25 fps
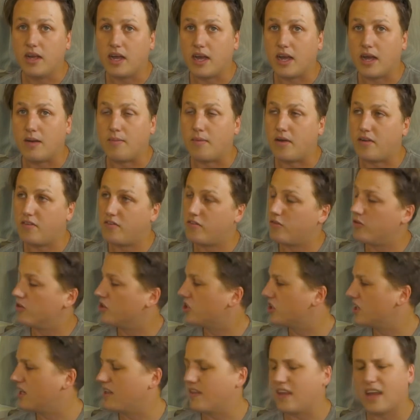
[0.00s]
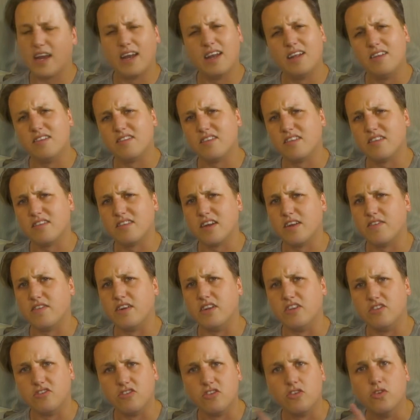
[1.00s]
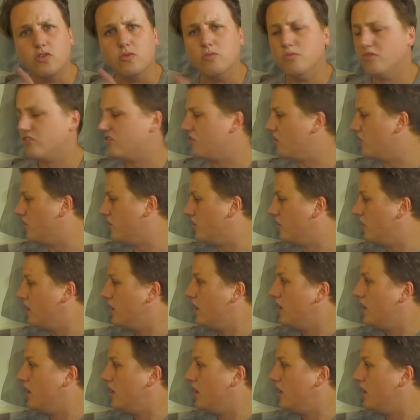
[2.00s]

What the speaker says: Unfortunately, that lens doesn't have any zoom, so